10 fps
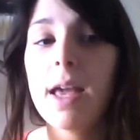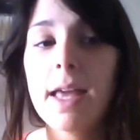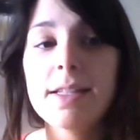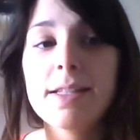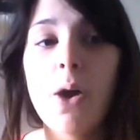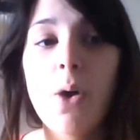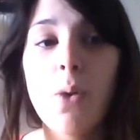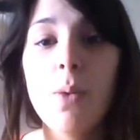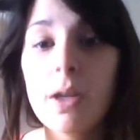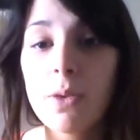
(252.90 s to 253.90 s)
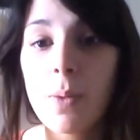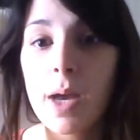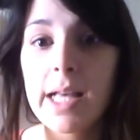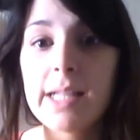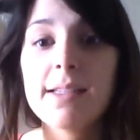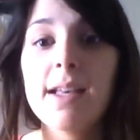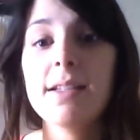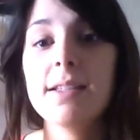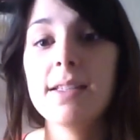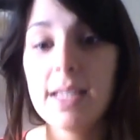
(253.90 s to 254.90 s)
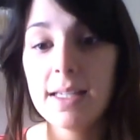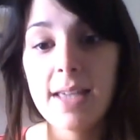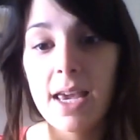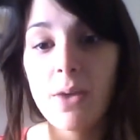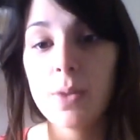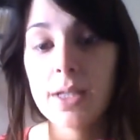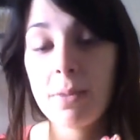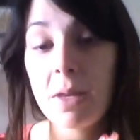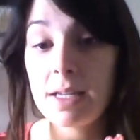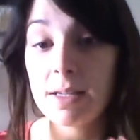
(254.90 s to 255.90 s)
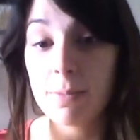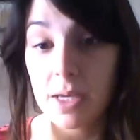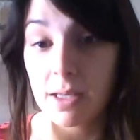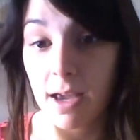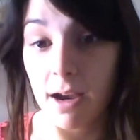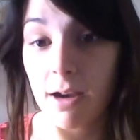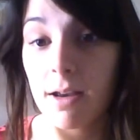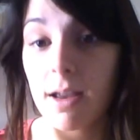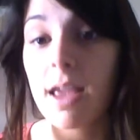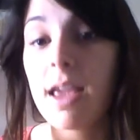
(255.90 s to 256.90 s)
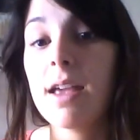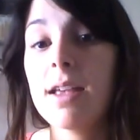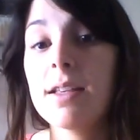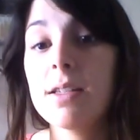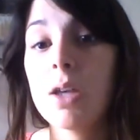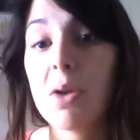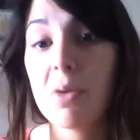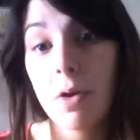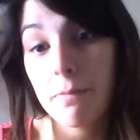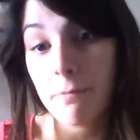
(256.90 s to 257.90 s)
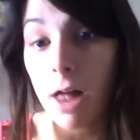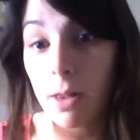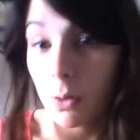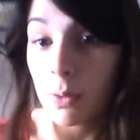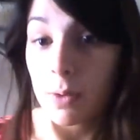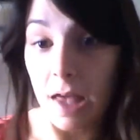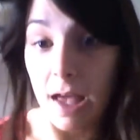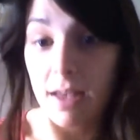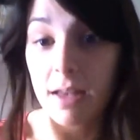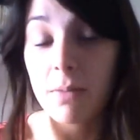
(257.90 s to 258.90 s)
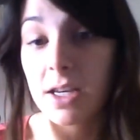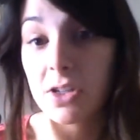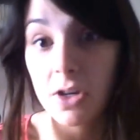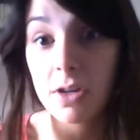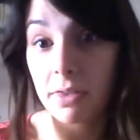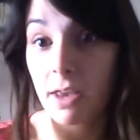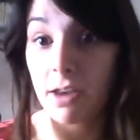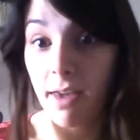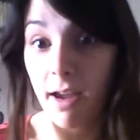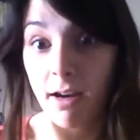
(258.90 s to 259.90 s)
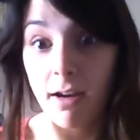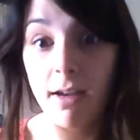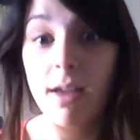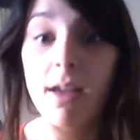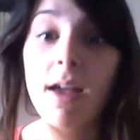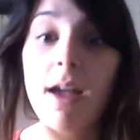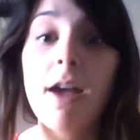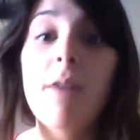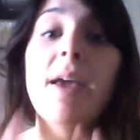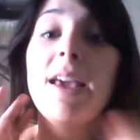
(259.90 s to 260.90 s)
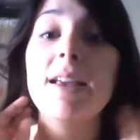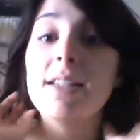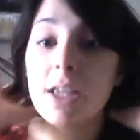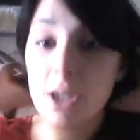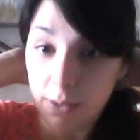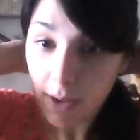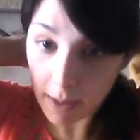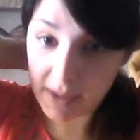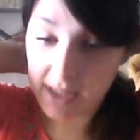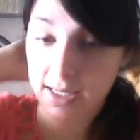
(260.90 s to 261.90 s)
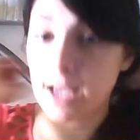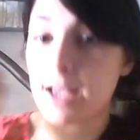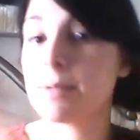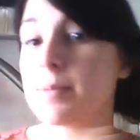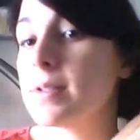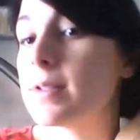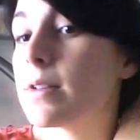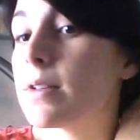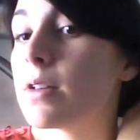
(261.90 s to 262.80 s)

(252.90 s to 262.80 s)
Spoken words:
And so we're the ones that dictate what time they need to be there and follow through with that and make sure that they're there. I can't tell you how many times